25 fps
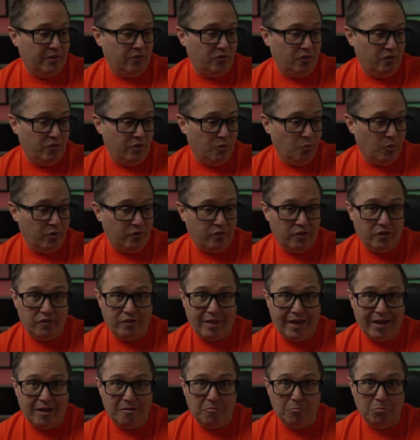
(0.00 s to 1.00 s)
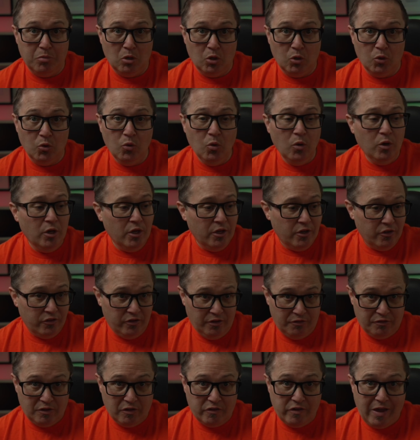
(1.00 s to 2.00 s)
So you see where it says that in blue? You
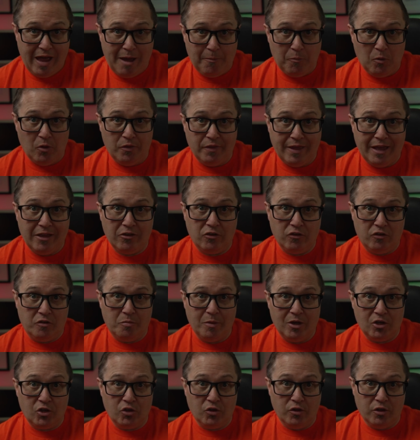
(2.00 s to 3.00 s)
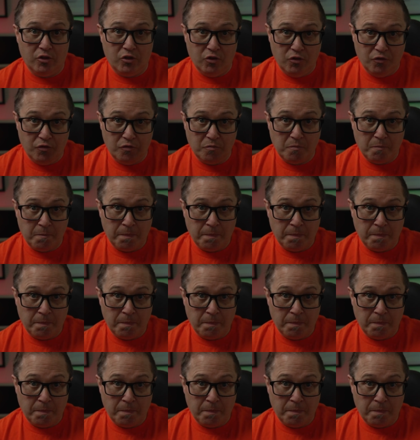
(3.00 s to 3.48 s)
have to tap on that just to make sure that you've